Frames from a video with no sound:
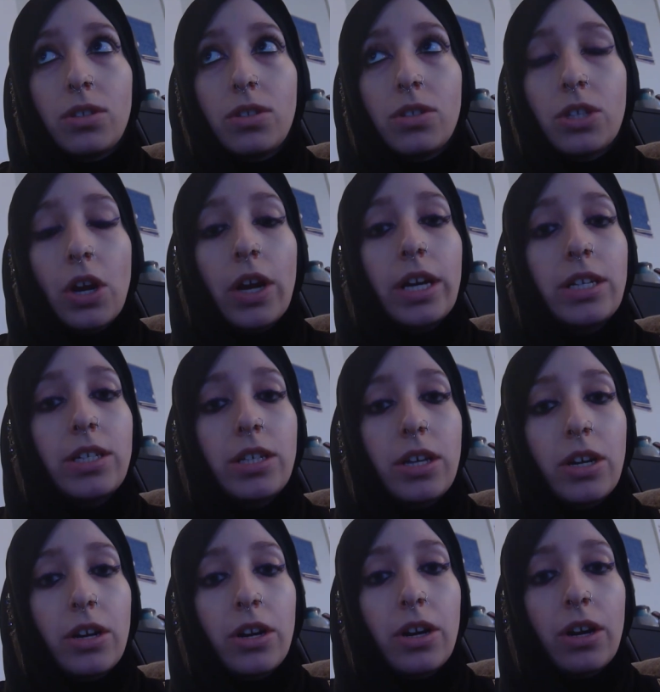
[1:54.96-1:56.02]
sorry,
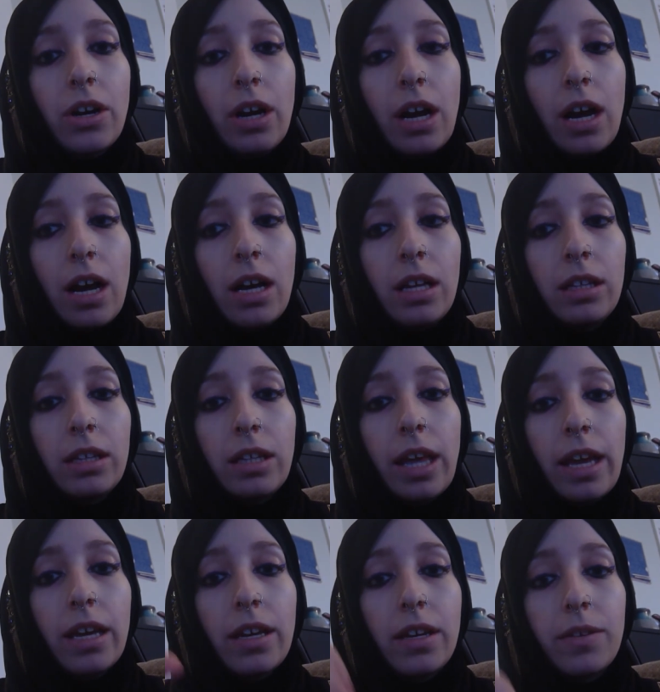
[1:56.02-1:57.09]
to her,
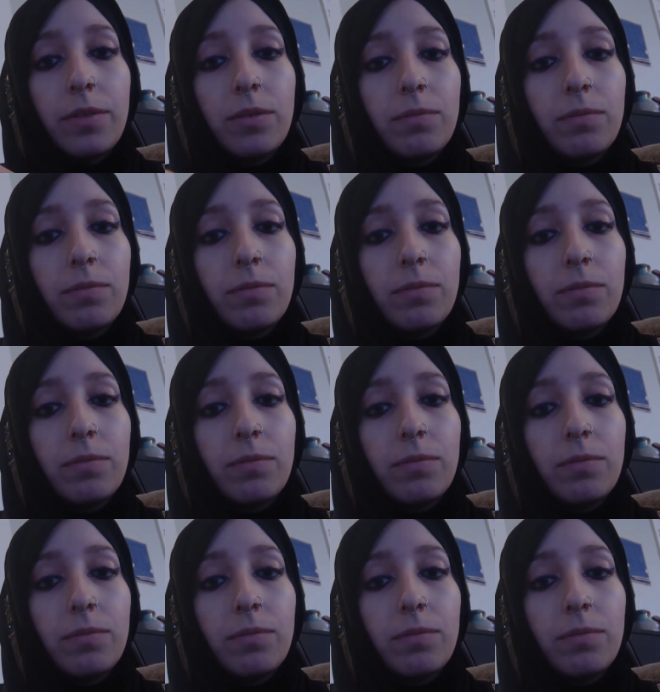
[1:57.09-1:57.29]
like,